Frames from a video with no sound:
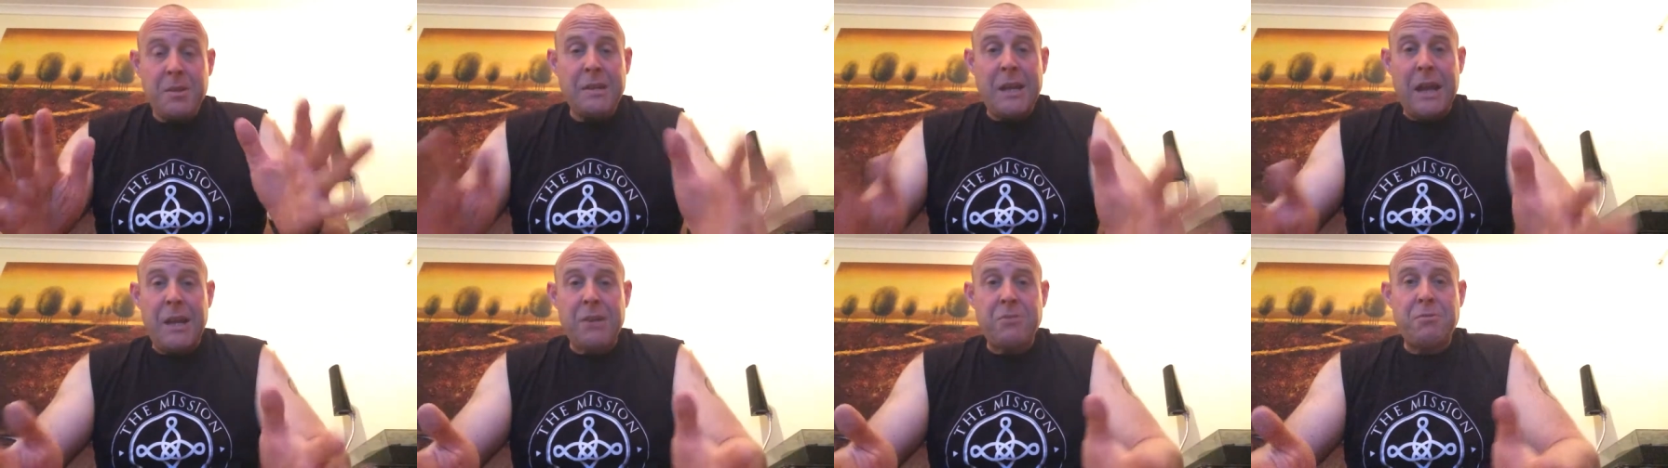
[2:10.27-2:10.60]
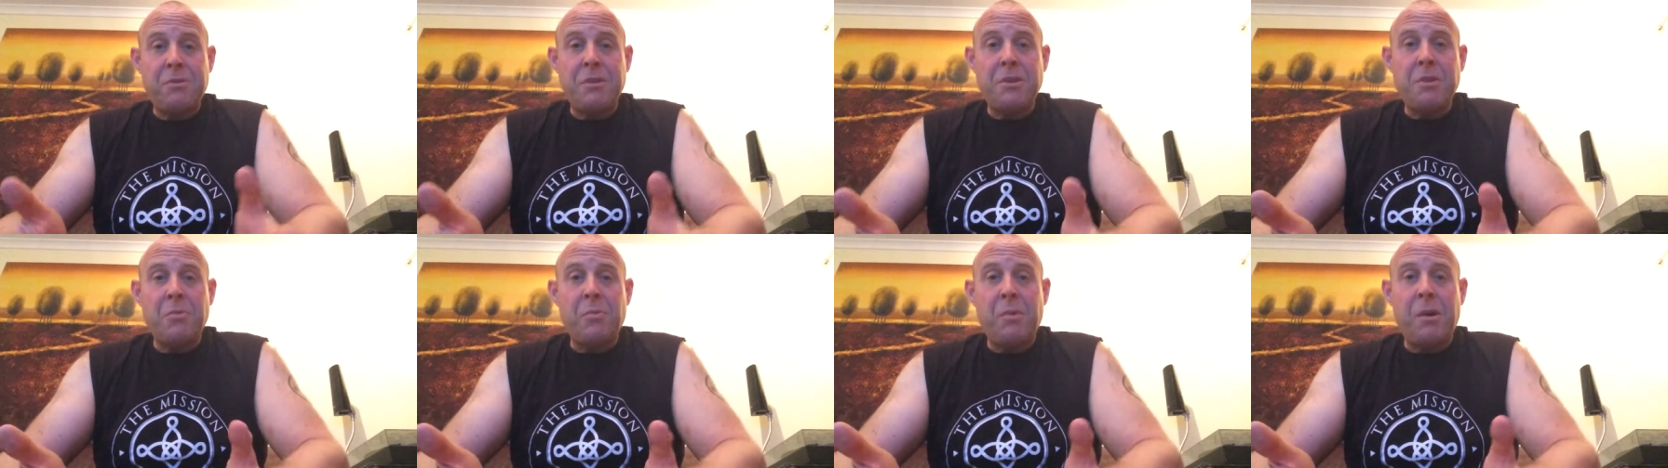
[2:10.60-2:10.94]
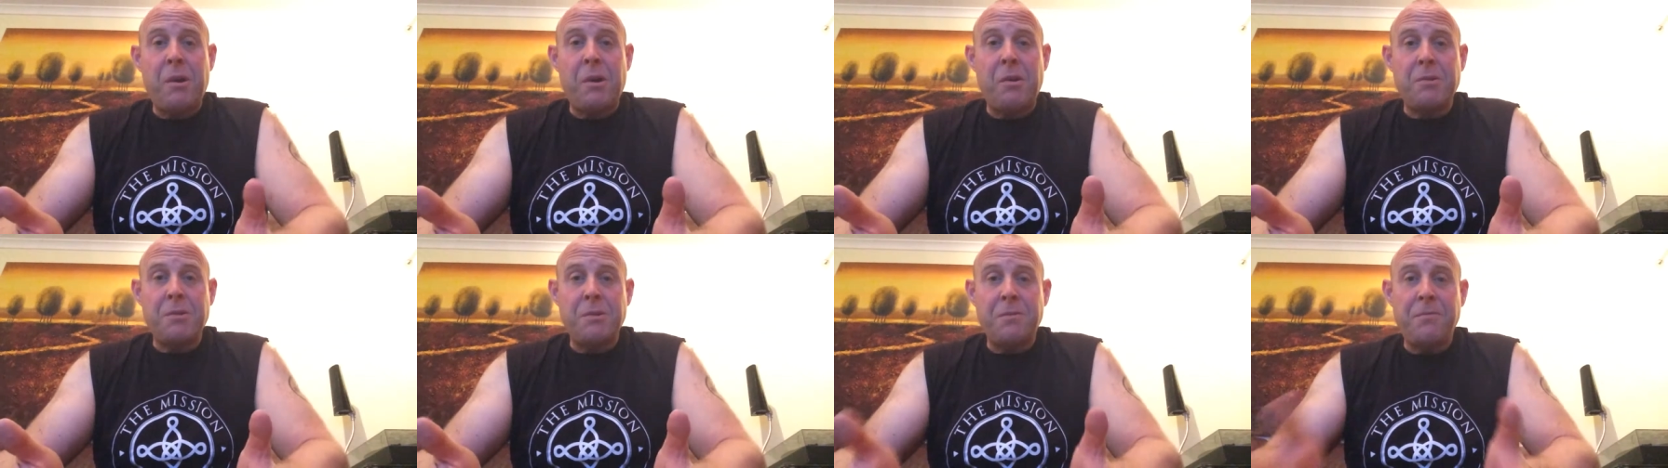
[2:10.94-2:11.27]
naturally in the
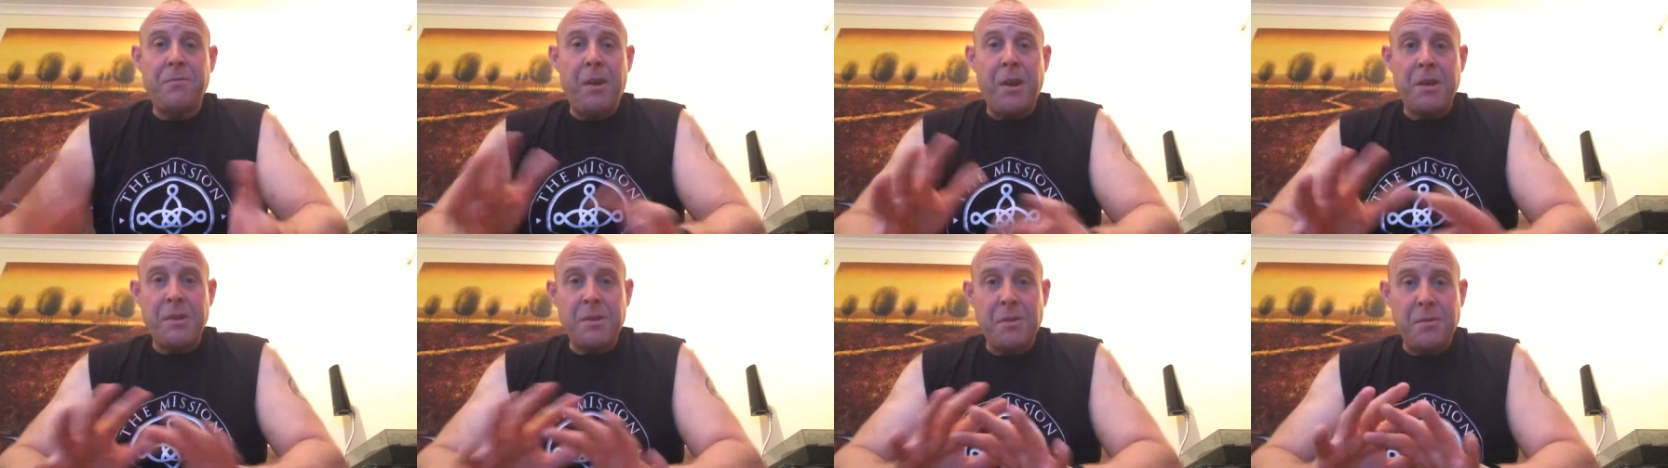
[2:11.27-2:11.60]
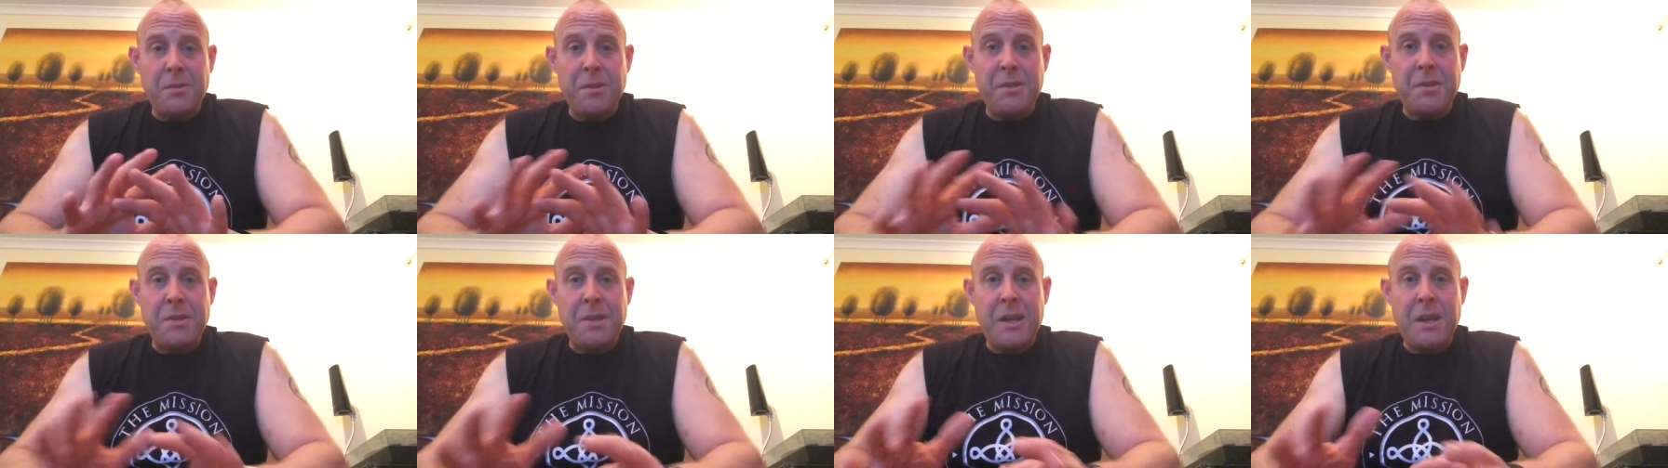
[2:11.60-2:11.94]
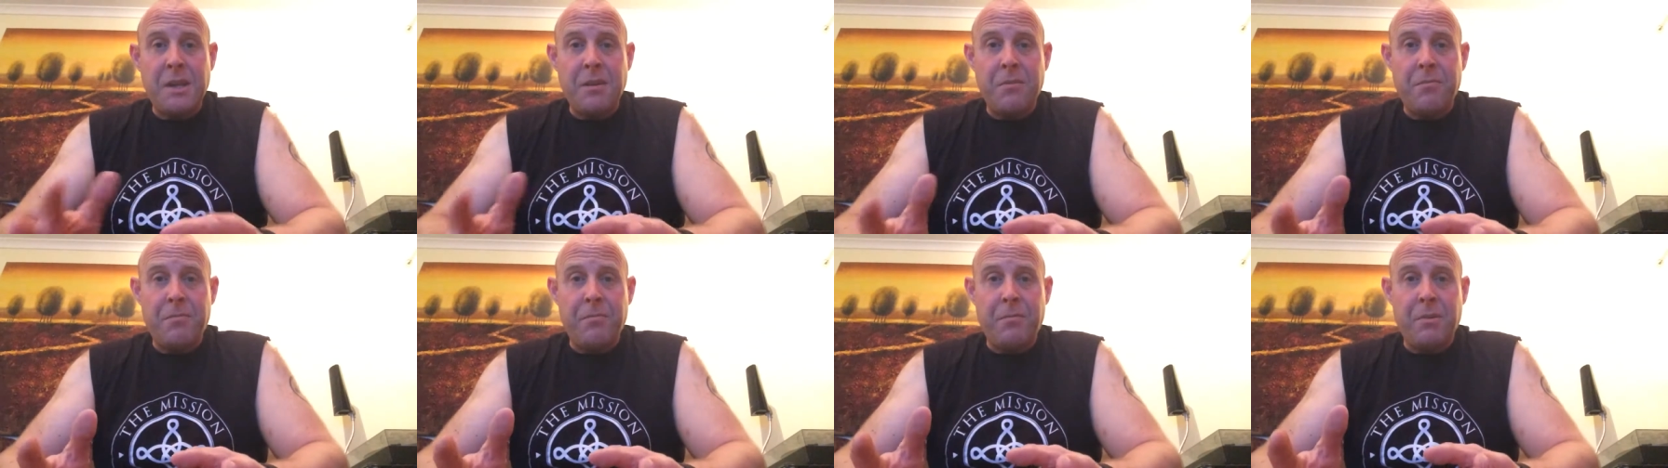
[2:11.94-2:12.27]
wild. You find it on the skin
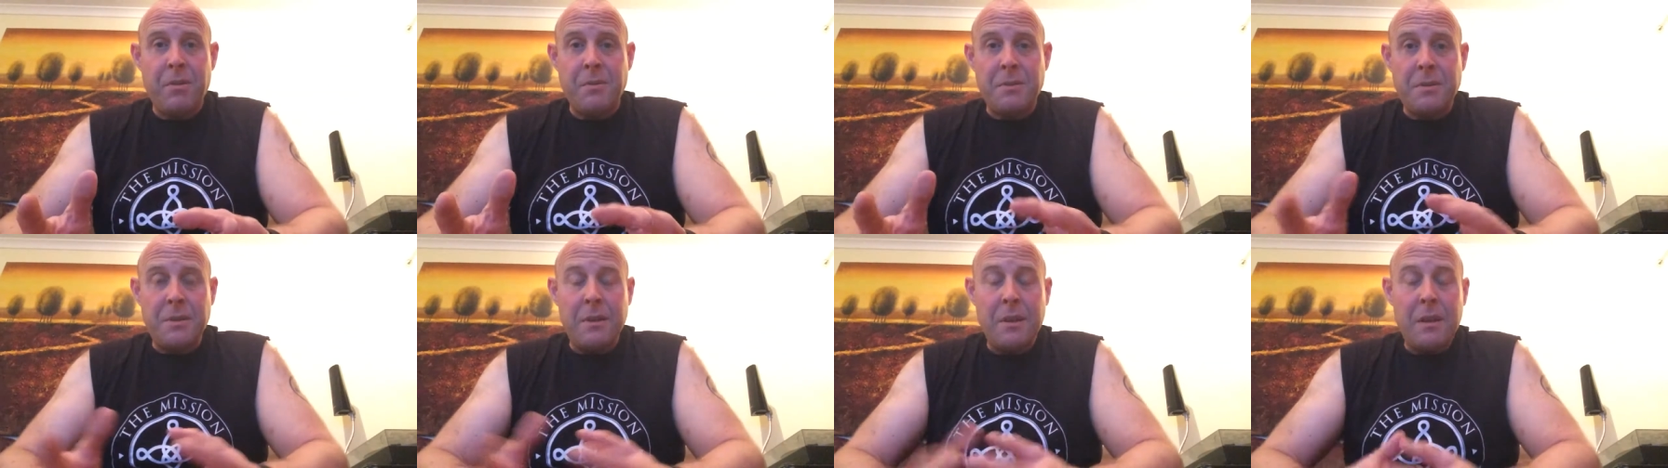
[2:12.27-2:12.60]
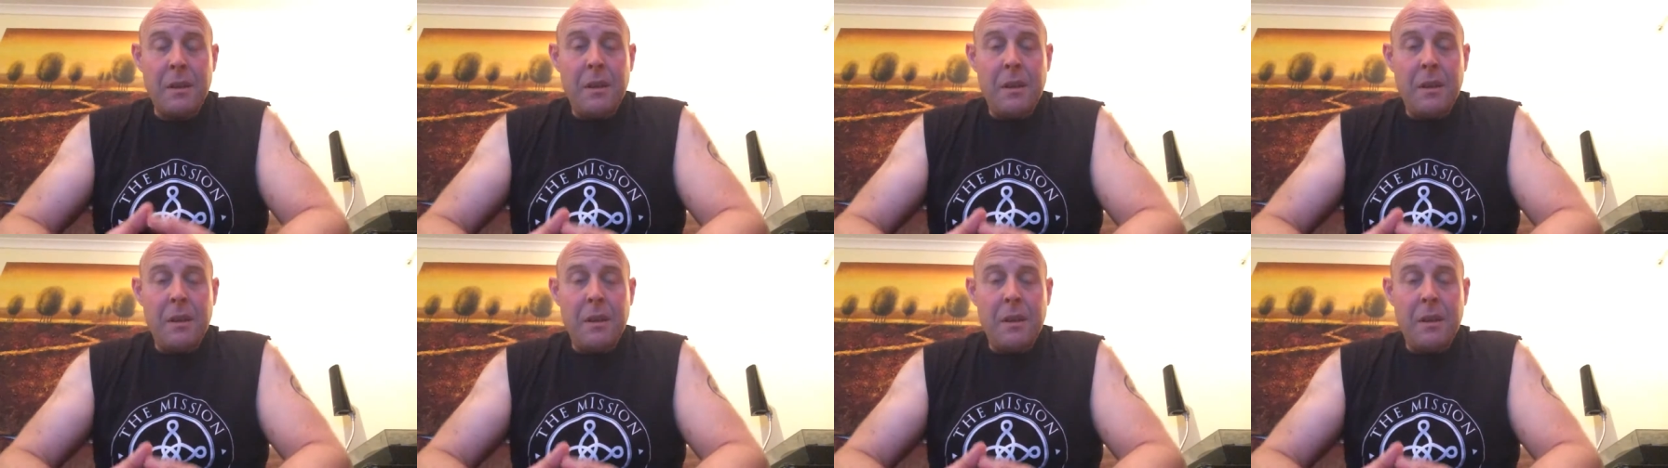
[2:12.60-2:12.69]
of fruit.